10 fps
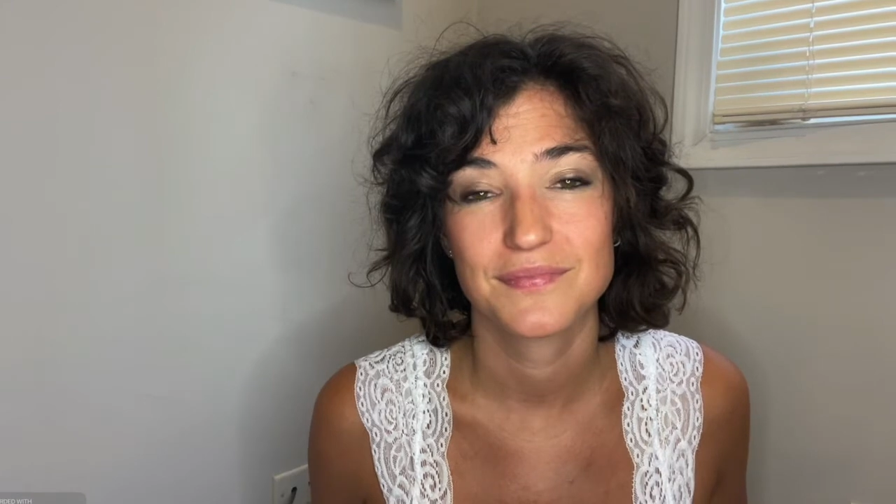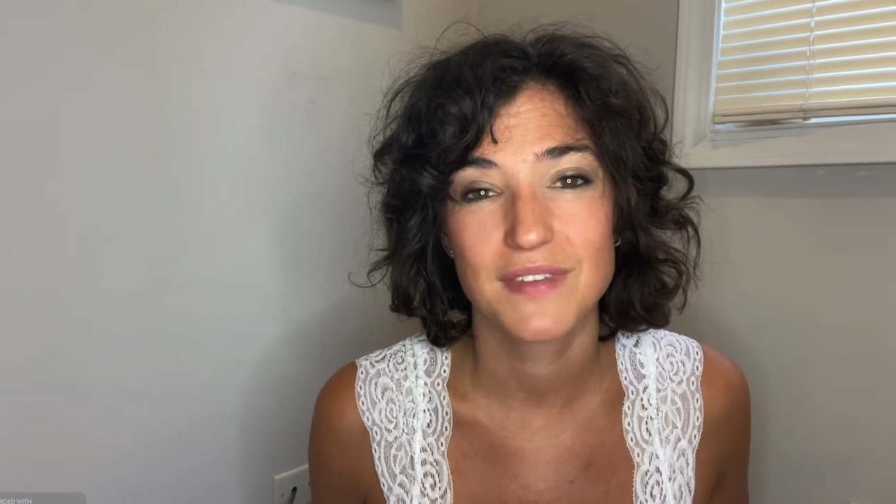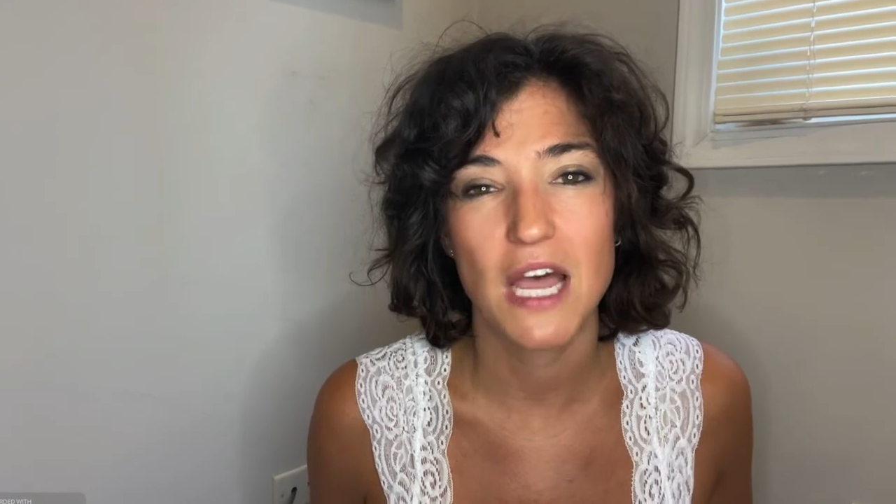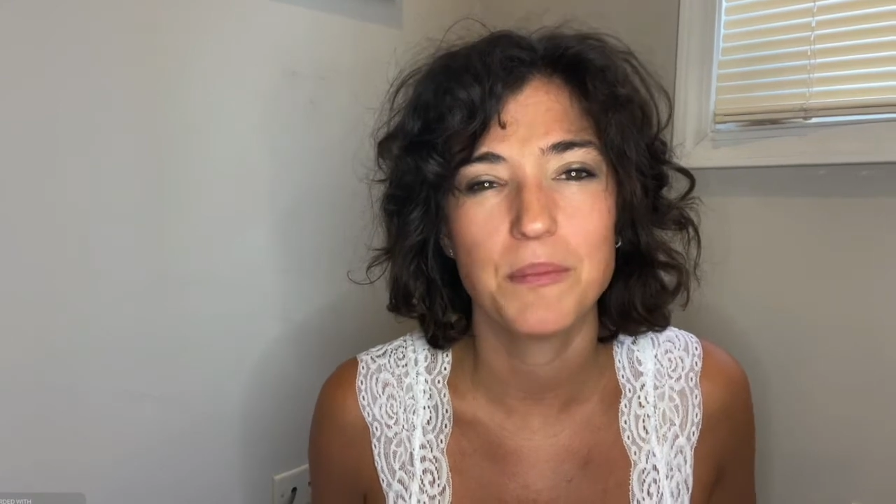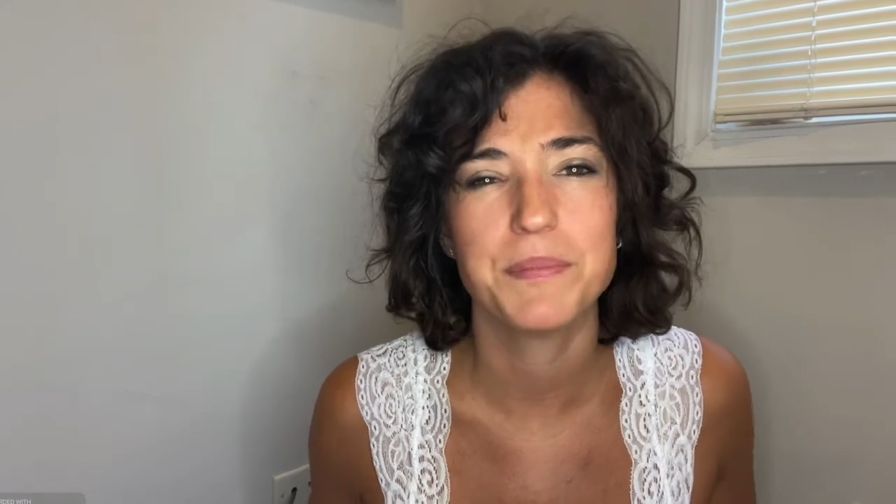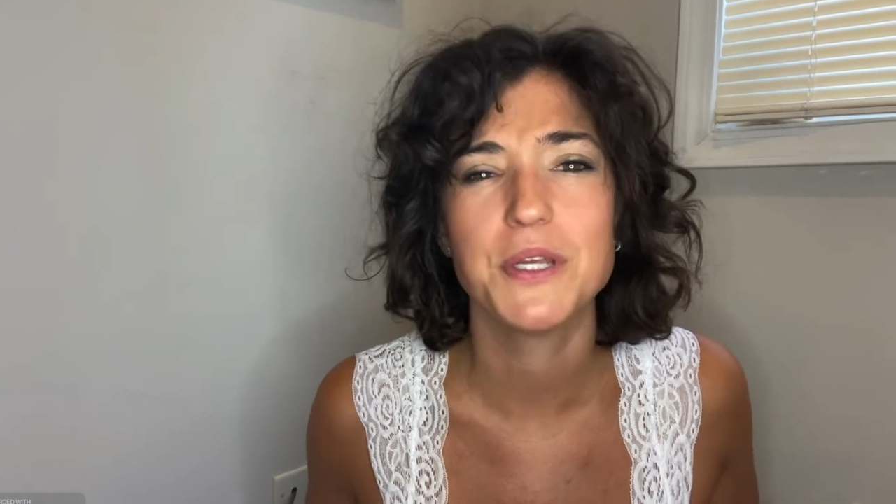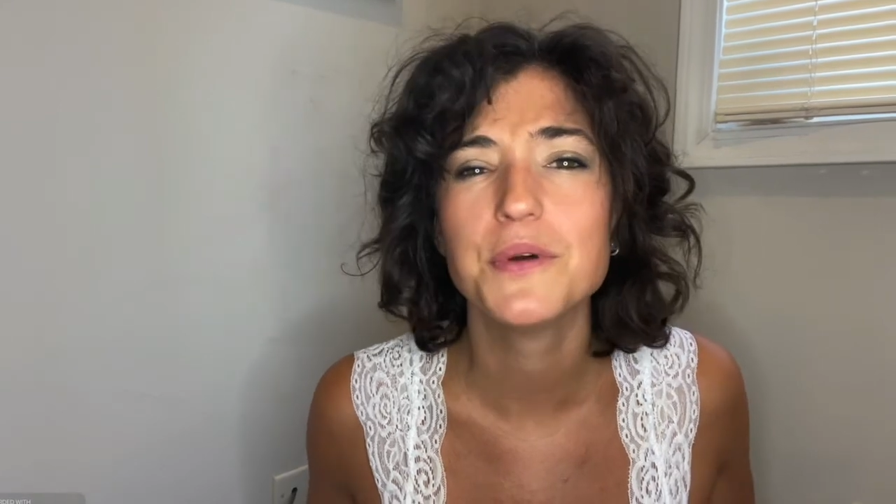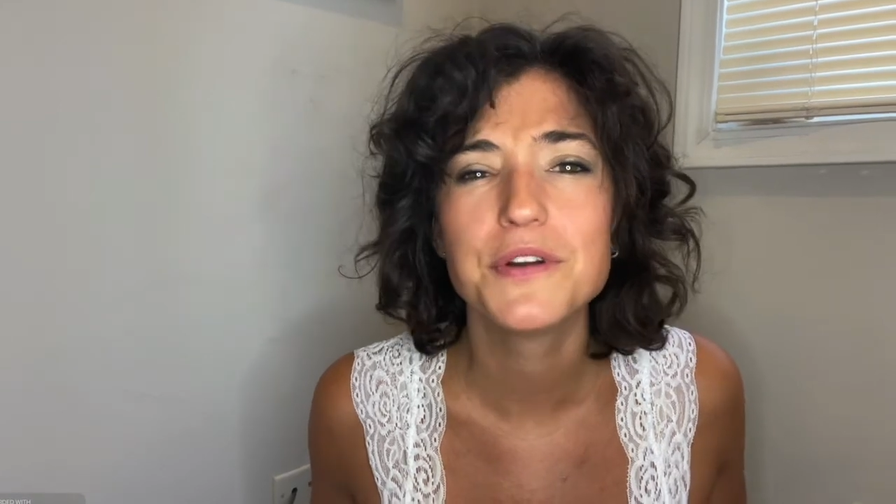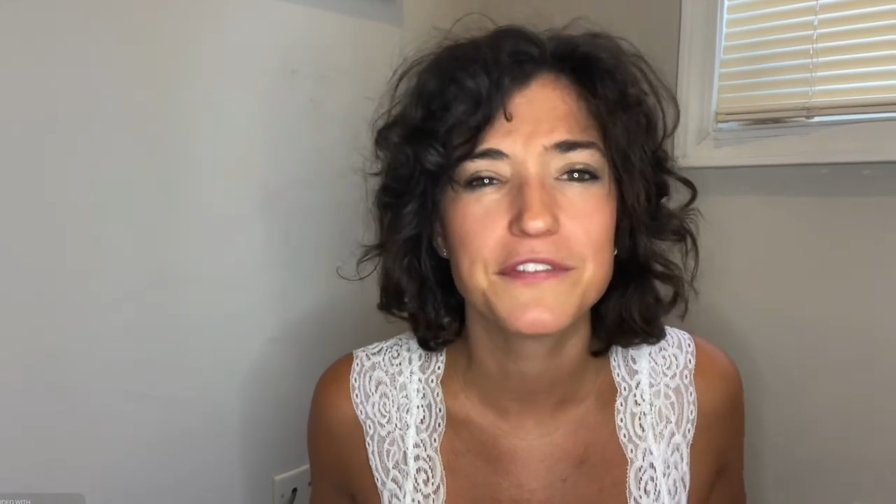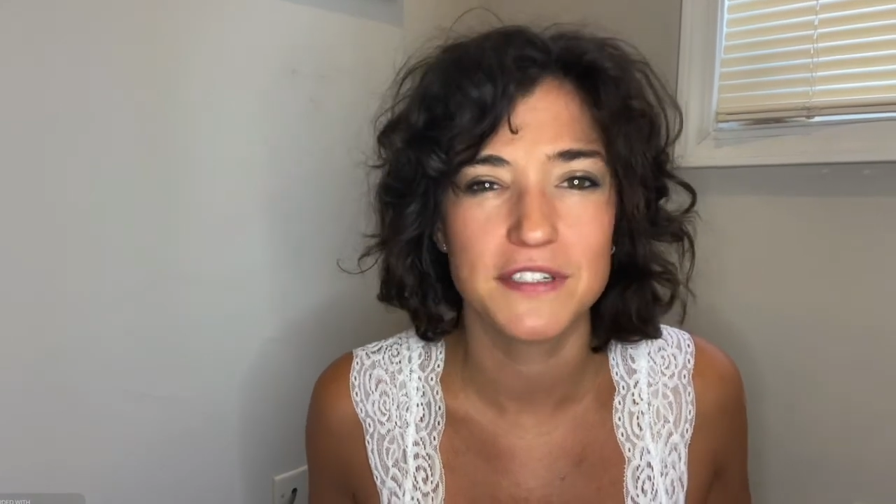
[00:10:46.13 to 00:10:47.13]
How
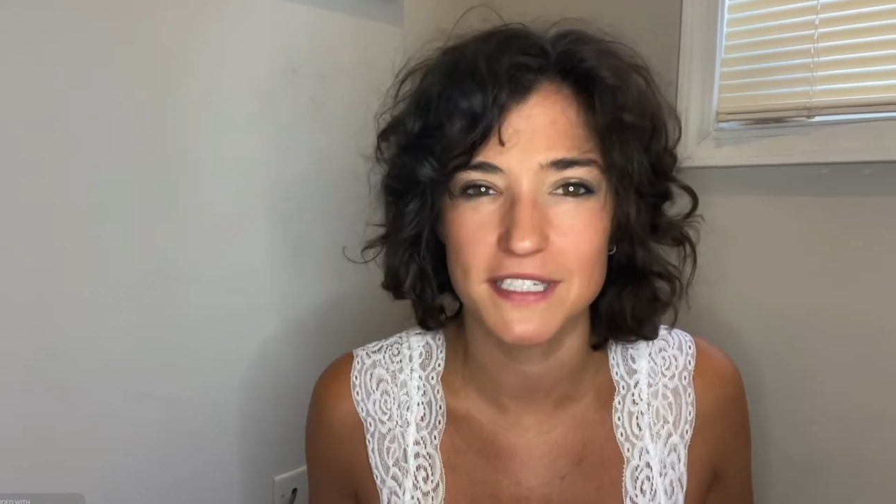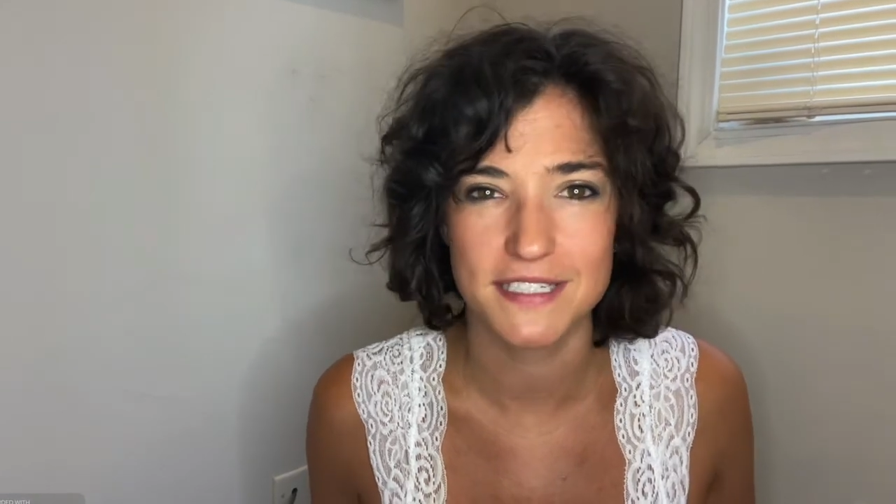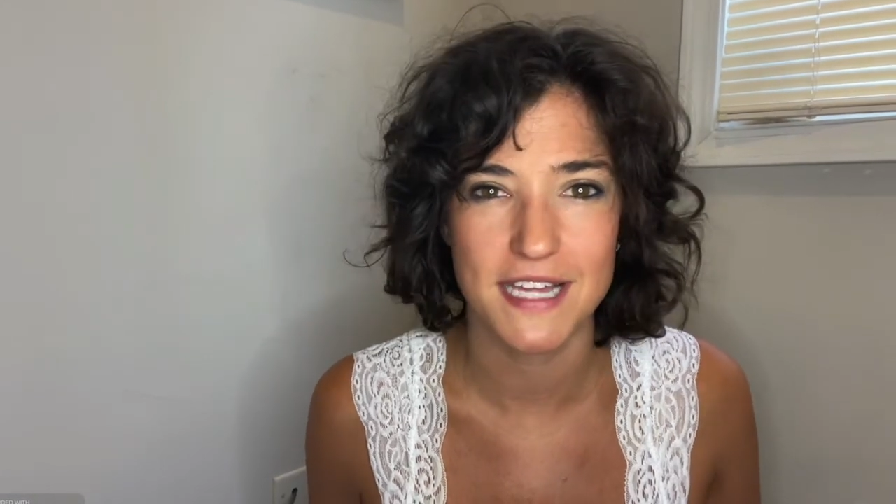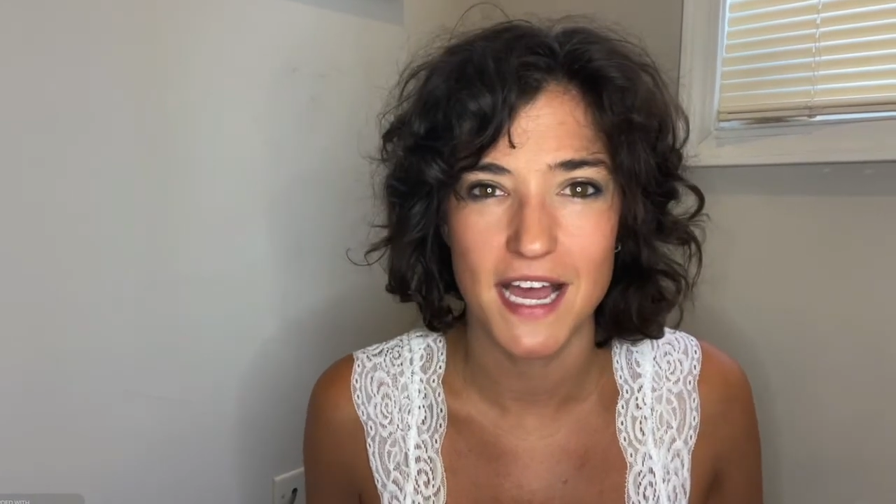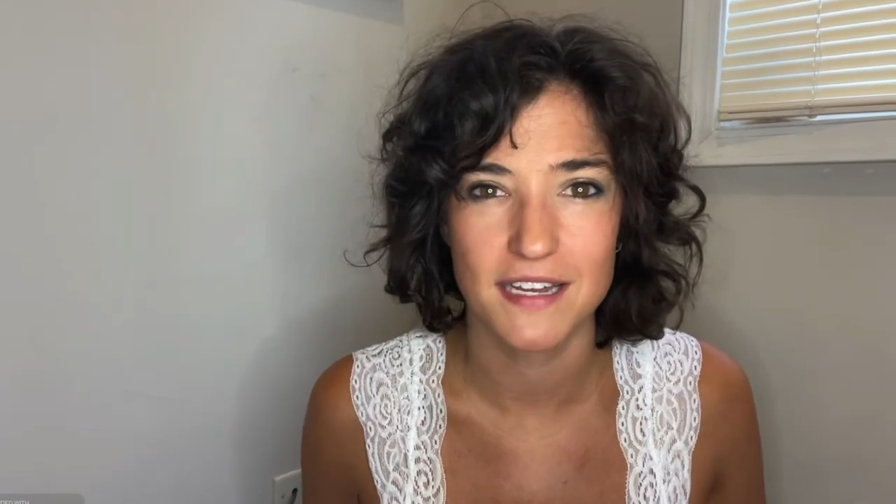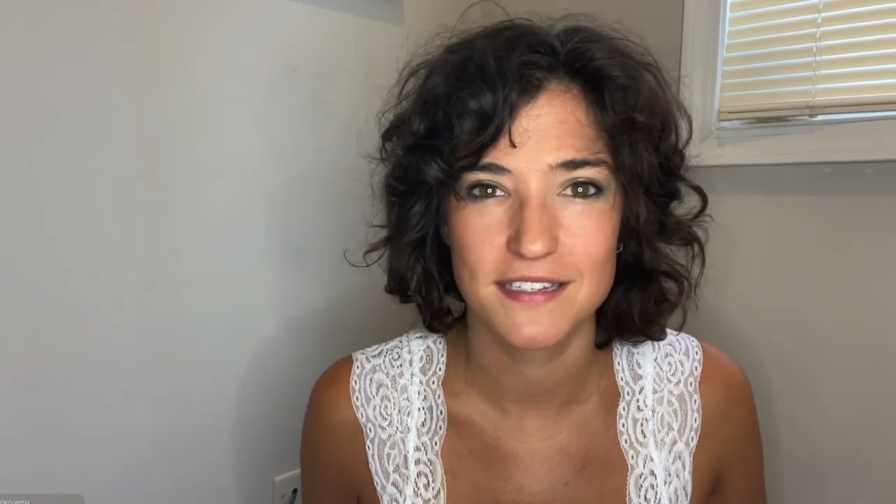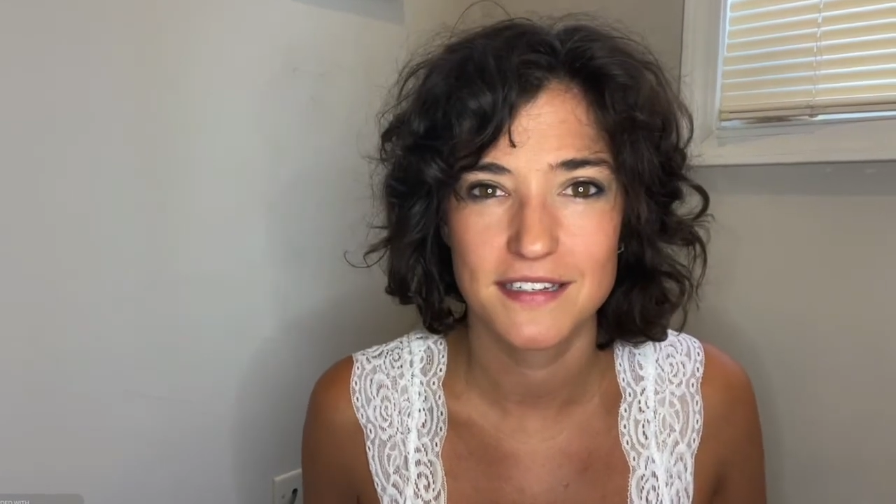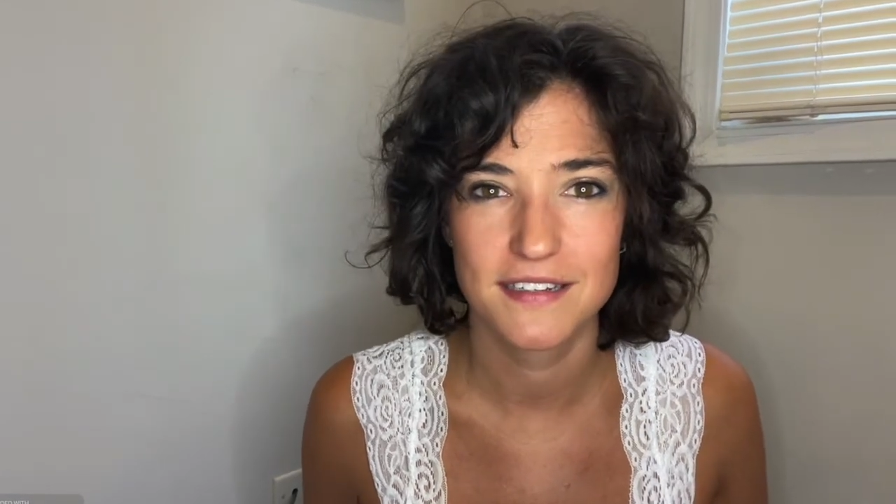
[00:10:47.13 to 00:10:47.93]
beautiful is that?